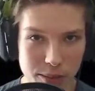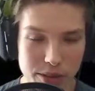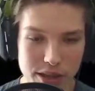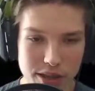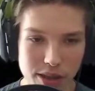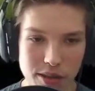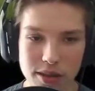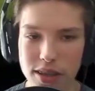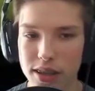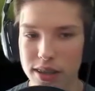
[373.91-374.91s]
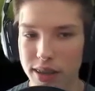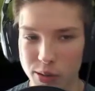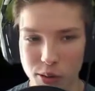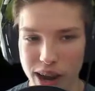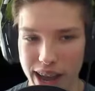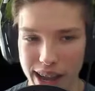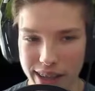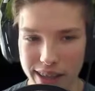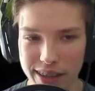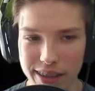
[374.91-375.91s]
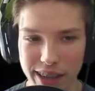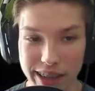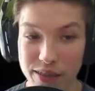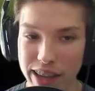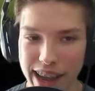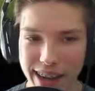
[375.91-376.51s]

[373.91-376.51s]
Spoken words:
streamed, so this won't add in, like